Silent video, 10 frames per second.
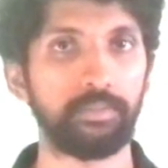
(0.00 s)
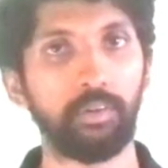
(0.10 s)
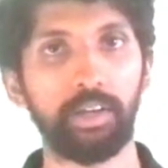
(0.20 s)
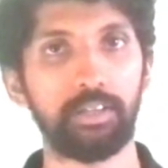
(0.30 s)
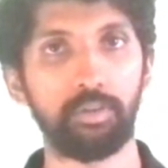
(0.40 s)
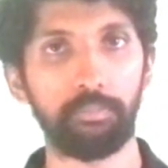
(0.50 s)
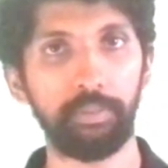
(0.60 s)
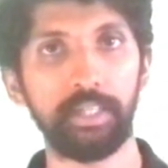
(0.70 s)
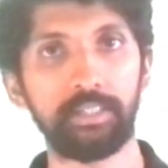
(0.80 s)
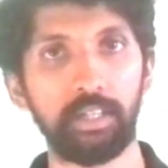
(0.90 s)
Okay, so
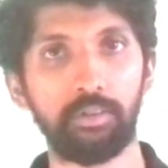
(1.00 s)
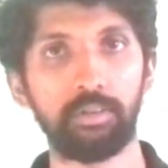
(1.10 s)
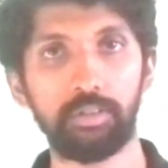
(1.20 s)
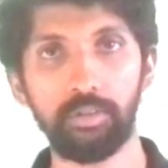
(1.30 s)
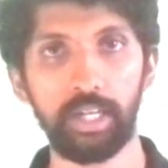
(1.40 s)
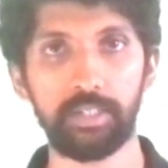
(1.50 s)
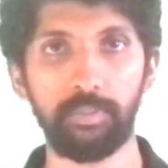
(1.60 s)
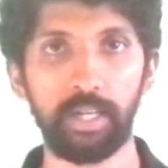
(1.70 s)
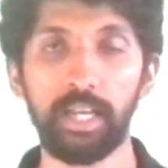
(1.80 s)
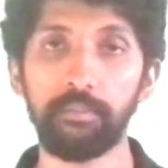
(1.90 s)
P is equal to h
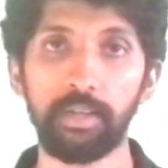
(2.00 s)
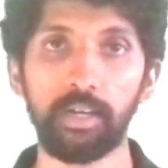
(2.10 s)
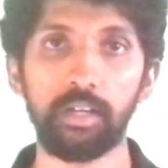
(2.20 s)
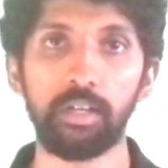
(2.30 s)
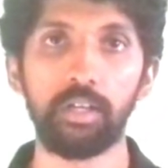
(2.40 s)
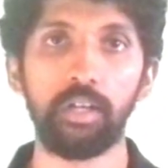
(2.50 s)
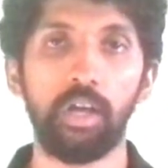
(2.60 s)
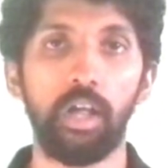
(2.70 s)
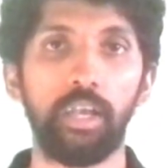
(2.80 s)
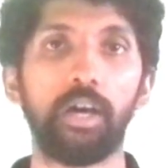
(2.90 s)
by lambda.
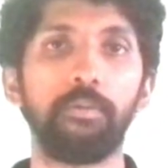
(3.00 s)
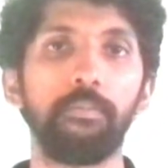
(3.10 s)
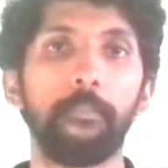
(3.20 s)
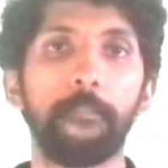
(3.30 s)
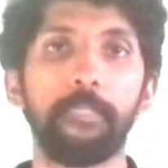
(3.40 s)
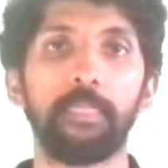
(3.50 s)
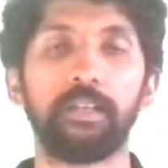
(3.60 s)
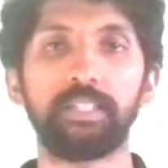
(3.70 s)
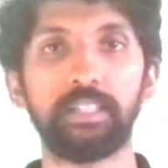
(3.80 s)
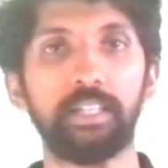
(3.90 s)
Now
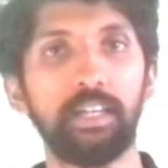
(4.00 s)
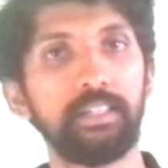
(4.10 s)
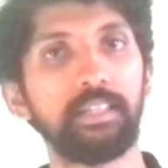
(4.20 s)
see, there are